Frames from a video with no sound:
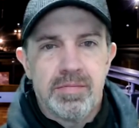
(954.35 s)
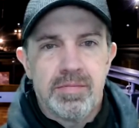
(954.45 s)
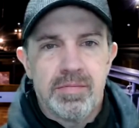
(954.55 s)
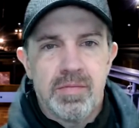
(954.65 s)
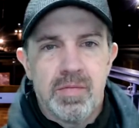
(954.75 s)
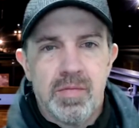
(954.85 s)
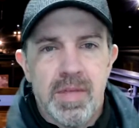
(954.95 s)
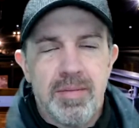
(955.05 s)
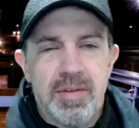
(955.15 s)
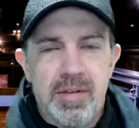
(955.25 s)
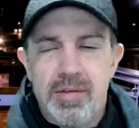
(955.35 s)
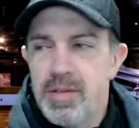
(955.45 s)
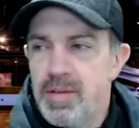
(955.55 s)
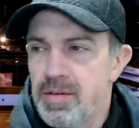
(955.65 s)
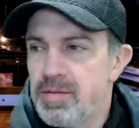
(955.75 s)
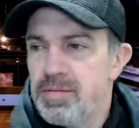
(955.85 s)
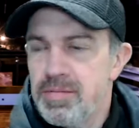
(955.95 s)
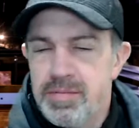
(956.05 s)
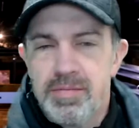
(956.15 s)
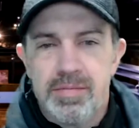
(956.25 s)

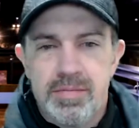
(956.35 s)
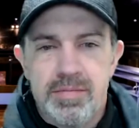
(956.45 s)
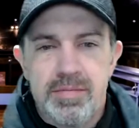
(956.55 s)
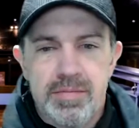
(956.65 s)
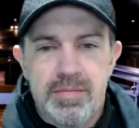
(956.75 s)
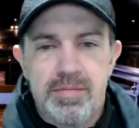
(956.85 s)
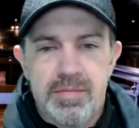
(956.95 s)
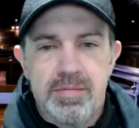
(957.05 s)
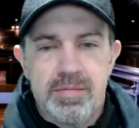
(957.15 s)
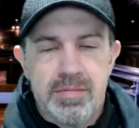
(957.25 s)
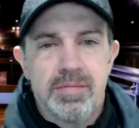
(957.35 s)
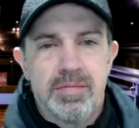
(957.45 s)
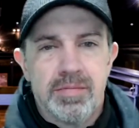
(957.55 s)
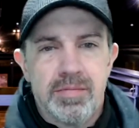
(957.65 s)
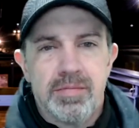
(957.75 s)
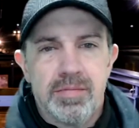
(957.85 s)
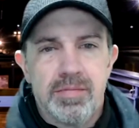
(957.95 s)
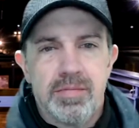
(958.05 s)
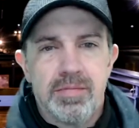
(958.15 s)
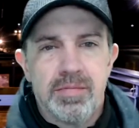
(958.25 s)

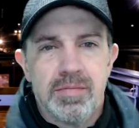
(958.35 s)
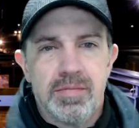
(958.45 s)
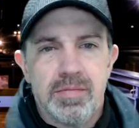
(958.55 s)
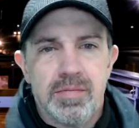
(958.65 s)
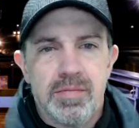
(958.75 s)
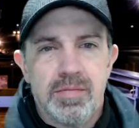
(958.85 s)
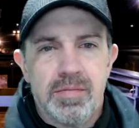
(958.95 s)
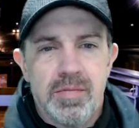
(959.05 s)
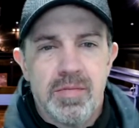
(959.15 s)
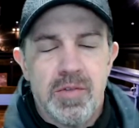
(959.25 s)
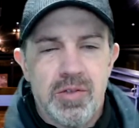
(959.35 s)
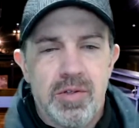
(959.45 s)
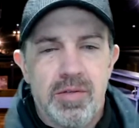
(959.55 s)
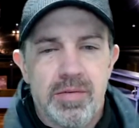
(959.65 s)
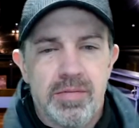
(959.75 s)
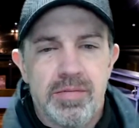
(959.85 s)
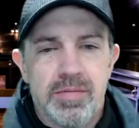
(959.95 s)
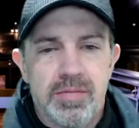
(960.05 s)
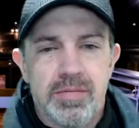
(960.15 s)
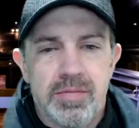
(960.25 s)
(not speaking)